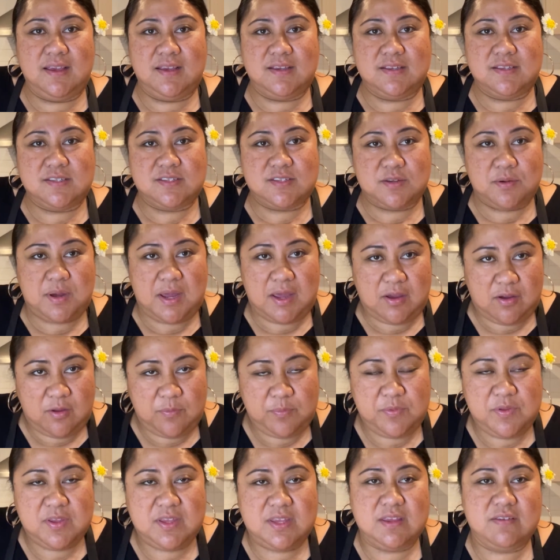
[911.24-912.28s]
So I hope
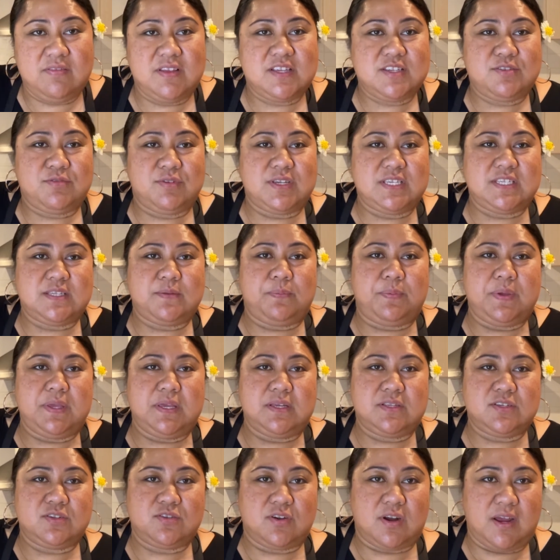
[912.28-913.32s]
you give this recipe a
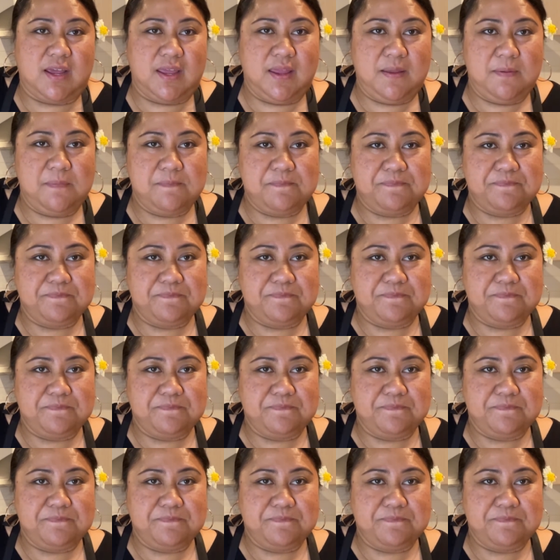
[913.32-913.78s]
try.